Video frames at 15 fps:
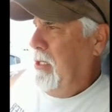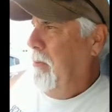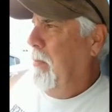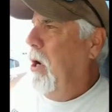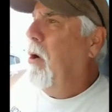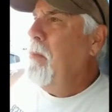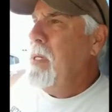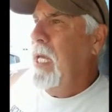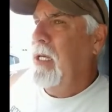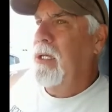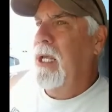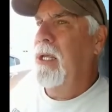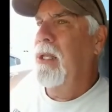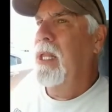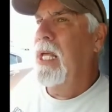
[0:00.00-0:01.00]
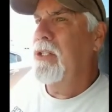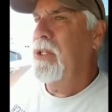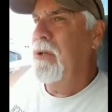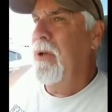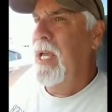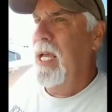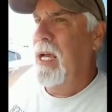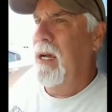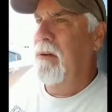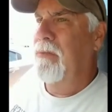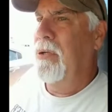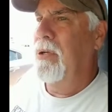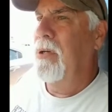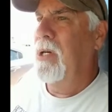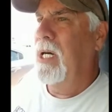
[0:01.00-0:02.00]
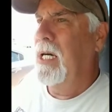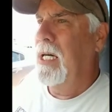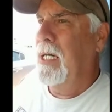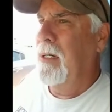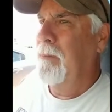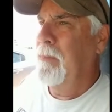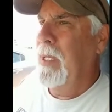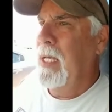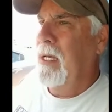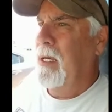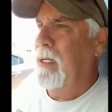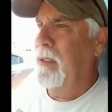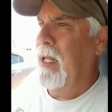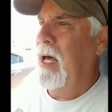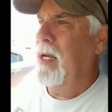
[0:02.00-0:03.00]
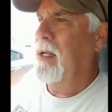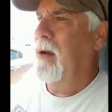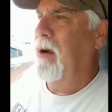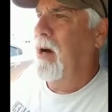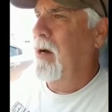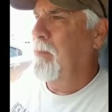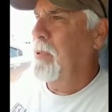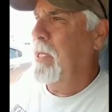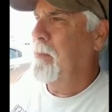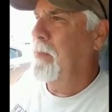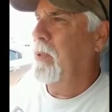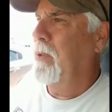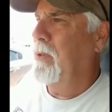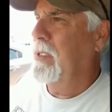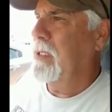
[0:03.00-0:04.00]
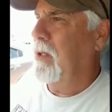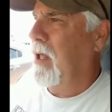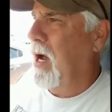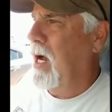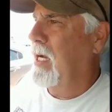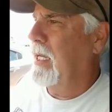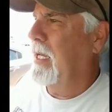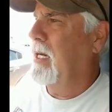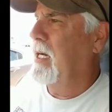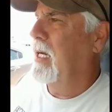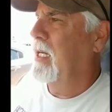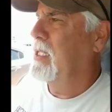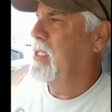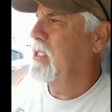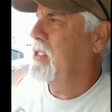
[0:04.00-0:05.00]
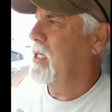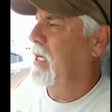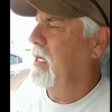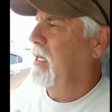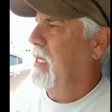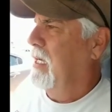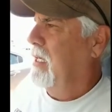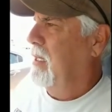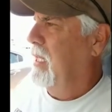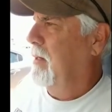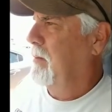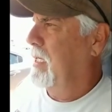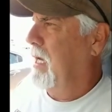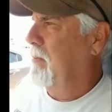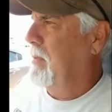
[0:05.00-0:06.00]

moment that you have a lot of armed people with long guns that come